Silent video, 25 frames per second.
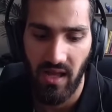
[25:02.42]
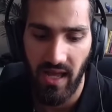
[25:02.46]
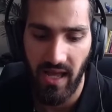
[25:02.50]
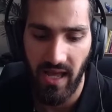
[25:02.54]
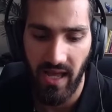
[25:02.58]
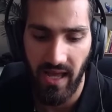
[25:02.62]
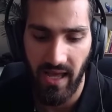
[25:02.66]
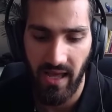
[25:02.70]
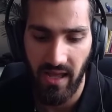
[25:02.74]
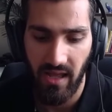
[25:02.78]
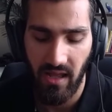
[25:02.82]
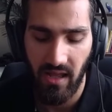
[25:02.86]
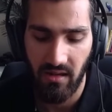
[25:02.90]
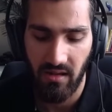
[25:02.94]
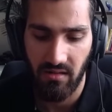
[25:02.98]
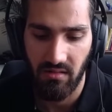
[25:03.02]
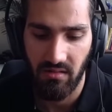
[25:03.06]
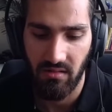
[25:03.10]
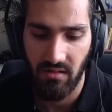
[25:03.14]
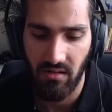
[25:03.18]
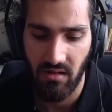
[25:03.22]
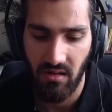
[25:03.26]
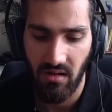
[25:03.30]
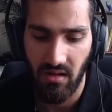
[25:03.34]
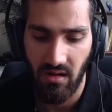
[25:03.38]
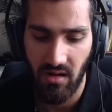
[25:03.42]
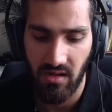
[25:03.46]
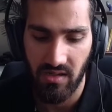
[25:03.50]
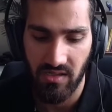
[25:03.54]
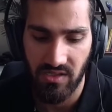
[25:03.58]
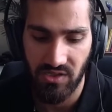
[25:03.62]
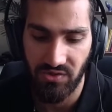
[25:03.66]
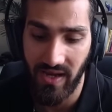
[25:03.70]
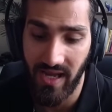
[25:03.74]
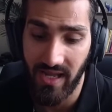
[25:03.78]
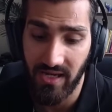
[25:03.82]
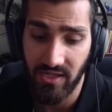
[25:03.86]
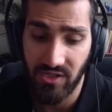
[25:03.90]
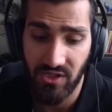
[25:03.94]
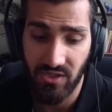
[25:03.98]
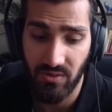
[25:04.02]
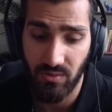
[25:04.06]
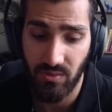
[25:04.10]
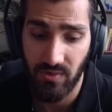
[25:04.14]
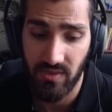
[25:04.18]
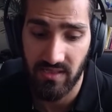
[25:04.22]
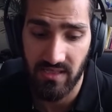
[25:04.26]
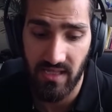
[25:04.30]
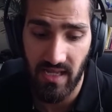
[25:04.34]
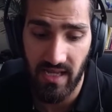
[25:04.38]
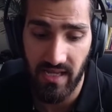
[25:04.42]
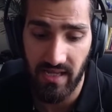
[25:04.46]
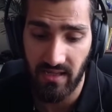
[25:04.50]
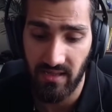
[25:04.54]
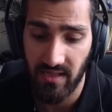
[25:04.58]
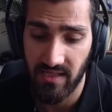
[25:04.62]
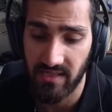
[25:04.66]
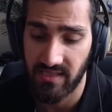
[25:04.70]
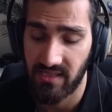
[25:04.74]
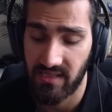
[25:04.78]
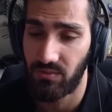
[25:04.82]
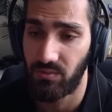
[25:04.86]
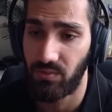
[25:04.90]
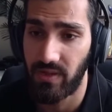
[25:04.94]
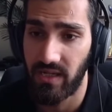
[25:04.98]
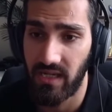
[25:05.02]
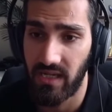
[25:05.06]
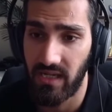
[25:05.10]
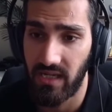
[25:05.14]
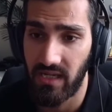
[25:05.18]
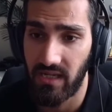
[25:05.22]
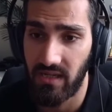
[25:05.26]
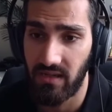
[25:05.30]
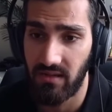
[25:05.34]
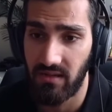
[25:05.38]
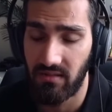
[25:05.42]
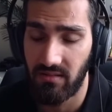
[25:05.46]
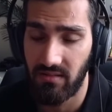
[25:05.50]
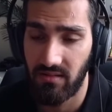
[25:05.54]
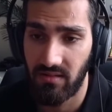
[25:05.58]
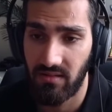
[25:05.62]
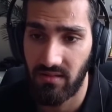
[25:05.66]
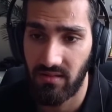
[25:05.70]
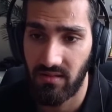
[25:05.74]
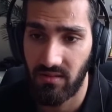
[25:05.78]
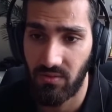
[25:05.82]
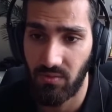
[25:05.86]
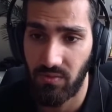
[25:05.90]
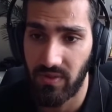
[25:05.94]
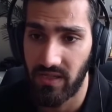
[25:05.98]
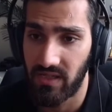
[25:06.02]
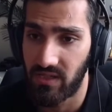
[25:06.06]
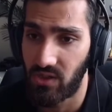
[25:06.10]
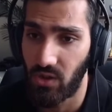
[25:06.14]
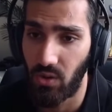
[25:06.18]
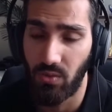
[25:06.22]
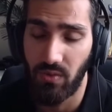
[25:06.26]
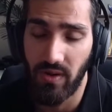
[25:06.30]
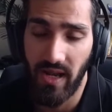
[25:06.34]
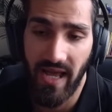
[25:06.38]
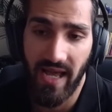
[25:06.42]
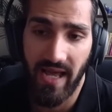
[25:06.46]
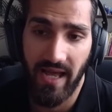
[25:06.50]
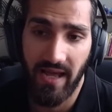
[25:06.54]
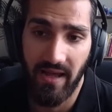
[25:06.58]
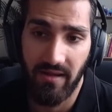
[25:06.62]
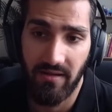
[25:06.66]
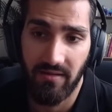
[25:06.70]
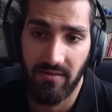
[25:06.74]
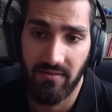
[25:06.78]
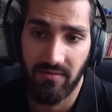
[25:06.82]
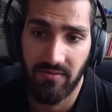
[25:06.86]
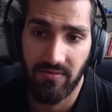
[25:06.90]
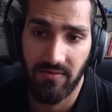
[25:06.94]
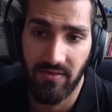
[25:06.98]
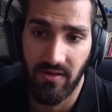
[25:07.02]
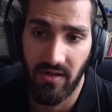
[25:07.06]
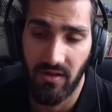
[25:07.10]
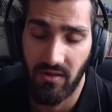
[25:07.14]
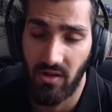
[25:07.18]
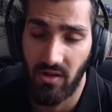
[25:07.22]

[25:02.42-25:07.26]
And our strategy was like, listen, we don't have a